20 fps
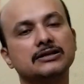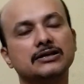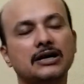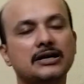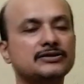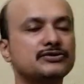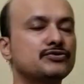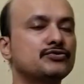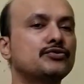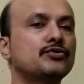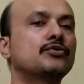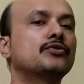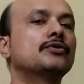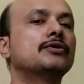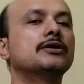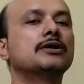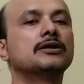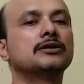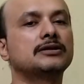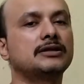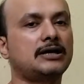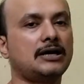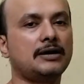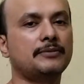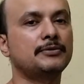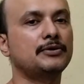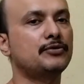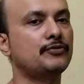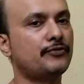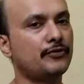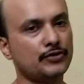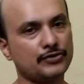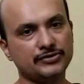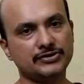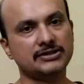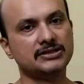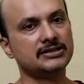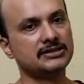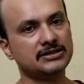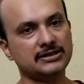as you know, there can be no
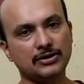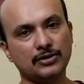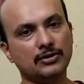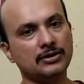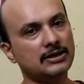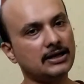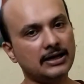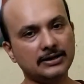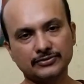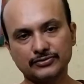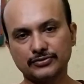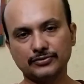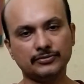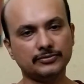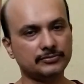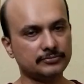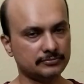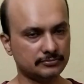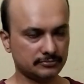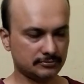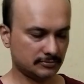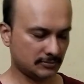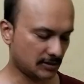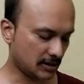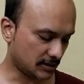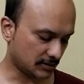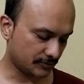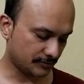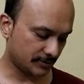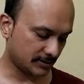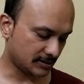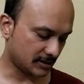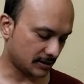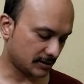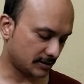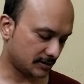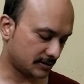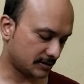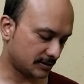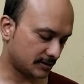photosynthesis and all that. So that is being
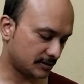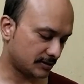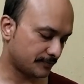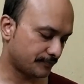suggested.